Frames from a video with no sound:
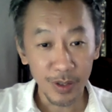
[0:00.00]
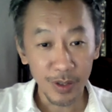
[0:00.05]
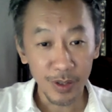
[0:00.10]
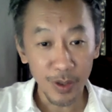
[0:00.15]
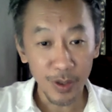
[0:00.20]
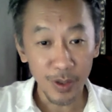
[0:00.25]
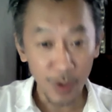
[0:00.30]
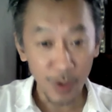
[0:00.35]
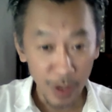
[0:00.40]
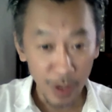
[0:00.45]

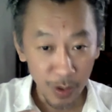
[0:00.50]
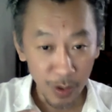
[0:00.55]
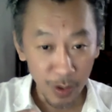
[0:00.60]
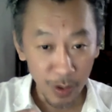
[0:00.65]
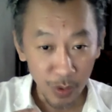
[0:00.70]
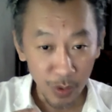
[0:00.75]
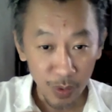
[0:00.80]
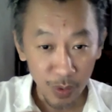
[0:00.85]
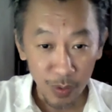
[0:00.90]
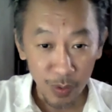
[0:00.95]
in order
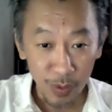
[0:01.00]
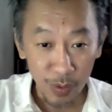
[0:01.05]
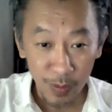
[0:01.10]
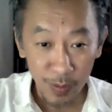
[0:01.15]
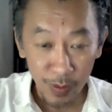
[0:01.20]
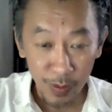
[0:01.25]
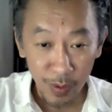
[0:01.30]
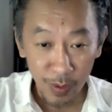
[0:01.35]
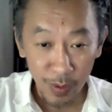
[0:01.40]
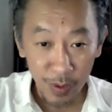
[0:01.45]
to
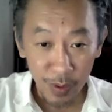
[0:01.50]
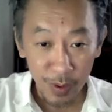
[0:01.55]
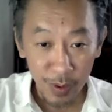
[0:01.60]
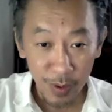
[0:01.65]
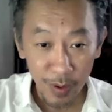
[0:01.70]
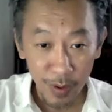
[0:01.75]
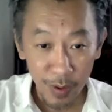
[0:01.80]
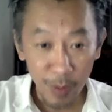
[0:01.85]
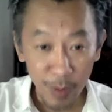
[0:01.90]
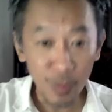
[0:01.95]

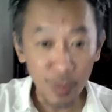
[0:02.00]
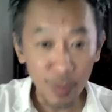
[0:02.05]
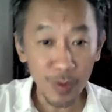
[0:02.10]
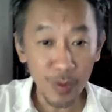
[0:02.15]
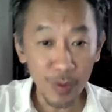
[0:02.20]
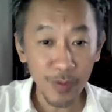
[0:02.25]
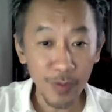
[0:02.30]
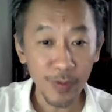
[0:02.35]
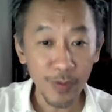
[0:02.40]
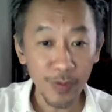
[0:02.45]

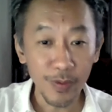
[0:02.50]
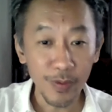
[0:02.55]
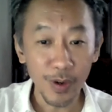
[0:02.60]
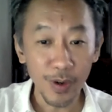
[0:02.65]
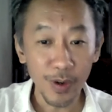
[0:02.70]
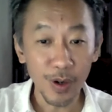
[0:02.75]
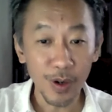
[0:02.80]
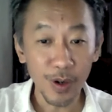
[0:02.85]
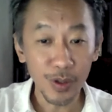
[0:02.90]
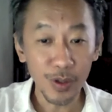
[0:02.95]
remove
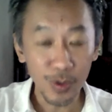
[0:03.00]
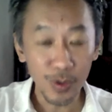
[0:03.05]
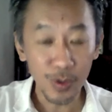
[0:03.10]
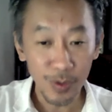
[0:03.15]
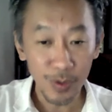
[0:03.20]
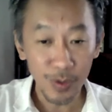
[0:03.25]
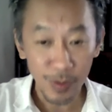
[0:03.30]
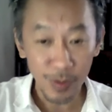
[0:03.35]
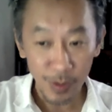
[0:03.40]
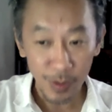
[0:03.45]
or
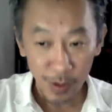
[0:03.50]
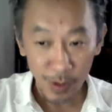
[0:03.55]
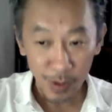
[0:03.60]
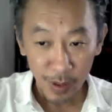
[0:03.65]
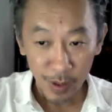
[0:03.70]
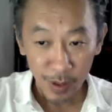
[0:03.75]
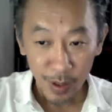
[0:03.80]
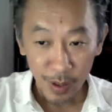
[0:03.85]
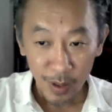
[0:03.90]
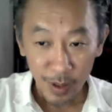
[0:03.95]
to
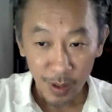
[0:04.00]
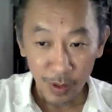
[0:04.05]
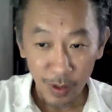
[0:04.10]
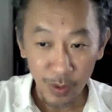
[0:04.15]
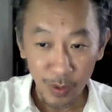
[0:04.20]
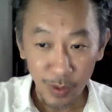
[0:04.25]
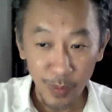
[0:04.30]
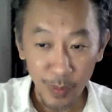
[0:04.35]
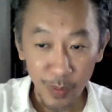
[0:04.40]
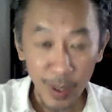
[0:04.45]

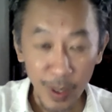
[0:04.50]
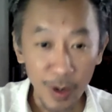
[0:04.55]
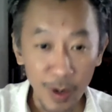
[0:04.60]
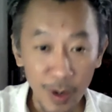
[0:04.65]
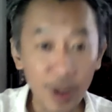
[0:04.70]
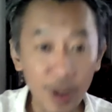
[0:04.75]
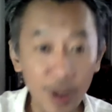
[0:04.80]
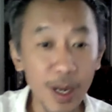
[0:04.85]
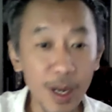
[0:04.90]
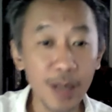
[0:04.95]
be
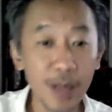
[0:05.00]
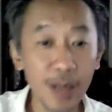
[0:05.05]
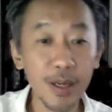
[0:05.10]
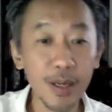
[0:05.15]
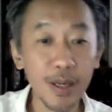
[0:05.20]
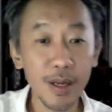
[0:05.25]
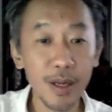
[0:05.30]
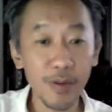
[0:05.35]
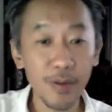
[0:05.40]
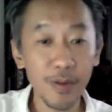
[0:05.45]
not
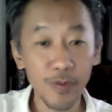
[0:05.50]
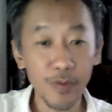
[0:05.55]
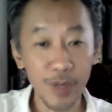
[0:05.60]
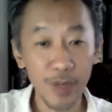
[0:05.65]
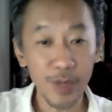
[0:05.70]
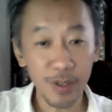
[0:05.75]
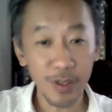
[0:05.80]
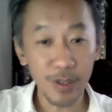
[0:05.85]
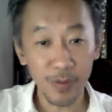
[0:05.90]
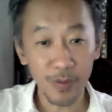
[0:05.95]
under the
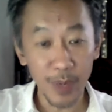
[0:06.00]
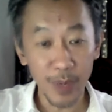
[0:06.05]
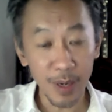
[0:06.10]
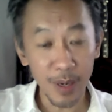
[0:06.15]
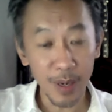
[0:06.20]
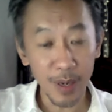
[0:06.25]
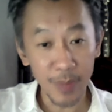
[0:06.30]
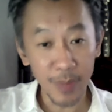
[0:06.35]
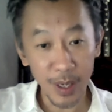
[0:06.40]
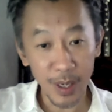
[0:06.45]
influence of
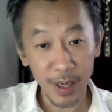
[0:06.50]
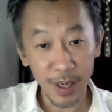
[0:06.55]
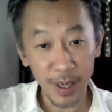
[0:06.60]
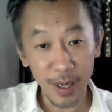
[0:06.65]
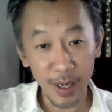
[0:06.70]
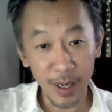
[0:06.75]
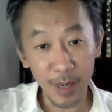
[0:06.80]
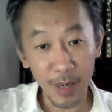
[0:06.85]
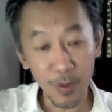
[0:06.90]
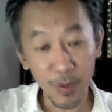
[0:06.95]
Maha
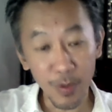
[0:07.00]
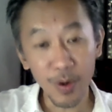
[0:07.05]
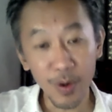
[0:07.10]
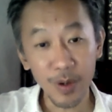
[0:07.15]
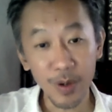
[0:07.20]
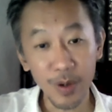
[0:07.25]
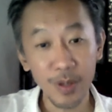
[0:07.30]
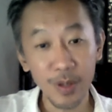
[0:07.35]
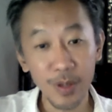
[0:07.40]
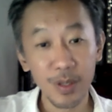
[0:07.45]

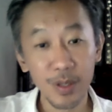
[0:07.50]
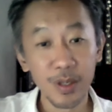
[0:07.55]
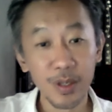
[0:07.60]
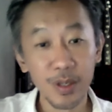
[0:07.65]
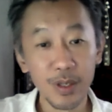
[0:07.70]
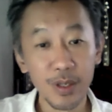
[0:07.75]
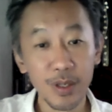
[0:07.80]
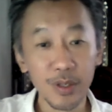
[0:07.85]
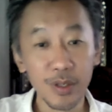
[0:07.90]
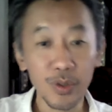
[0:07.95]
anymore,
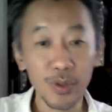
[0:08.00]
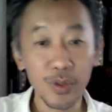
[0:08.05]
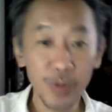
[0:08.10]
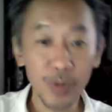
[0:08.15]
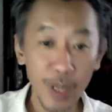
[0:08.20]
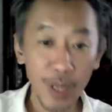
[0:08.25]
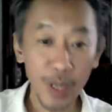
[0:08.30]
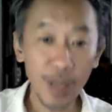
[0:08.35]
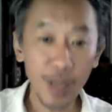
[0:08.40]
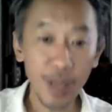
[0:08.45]
you
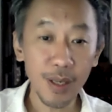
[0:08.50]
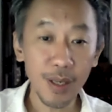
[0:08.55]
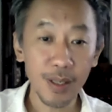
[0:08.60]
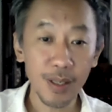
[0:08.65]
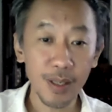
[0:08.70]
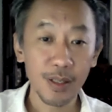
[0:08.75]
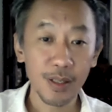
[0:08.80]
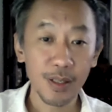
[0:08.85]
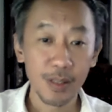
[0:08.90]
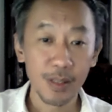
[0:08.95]
need
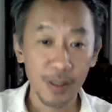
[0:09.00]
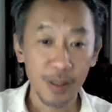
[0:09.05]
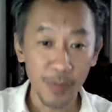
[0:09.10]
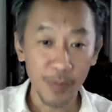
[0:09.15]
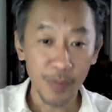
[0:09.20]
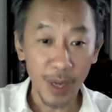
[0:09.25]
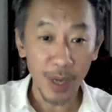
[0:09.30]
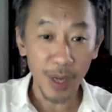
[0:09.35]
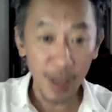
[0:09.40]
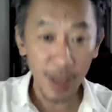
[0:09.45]

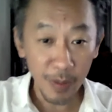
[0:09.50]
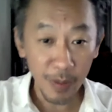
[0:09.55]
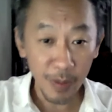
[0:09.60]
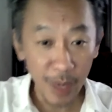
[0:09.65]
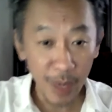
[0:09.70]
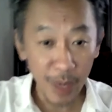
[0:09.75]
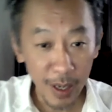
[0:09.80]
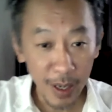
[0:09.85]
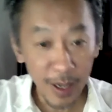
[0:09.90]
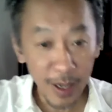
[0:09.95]

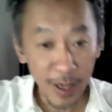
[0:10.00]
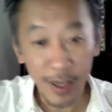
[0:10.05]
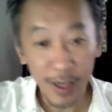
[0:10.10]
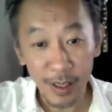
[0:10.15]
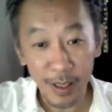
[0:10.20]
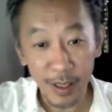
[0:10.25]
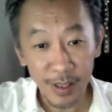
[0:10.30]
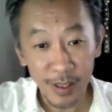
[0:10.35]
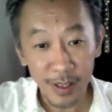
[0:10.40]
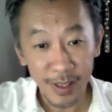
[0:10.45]
Maha,